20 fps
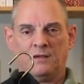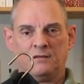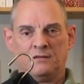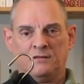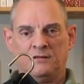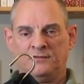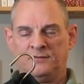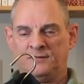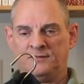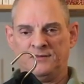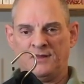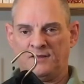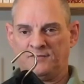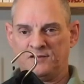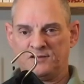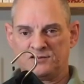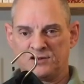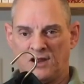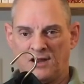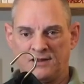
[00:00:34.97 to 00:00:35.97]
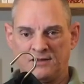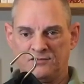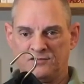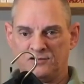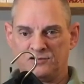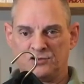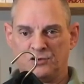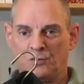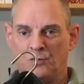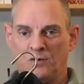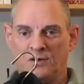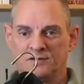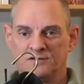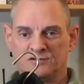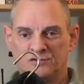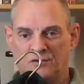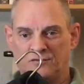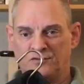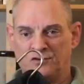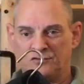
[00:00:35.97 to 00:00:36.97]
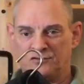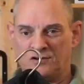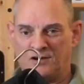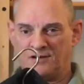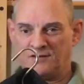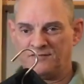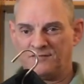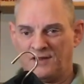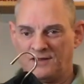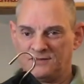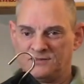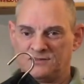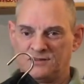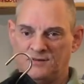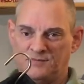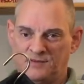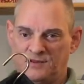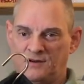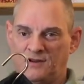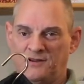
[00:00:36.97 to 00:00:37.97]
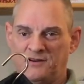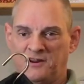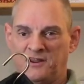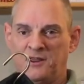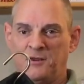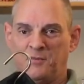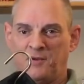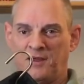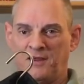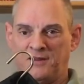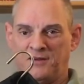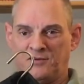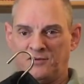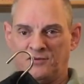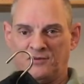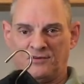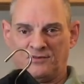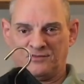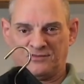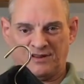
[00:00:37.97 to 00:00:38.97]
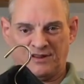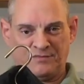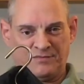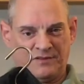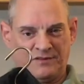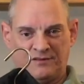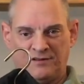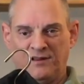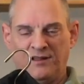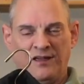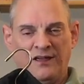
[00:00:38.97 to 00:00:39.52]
This is not the jacket that you want. So if you're trying to find something on eBay or something,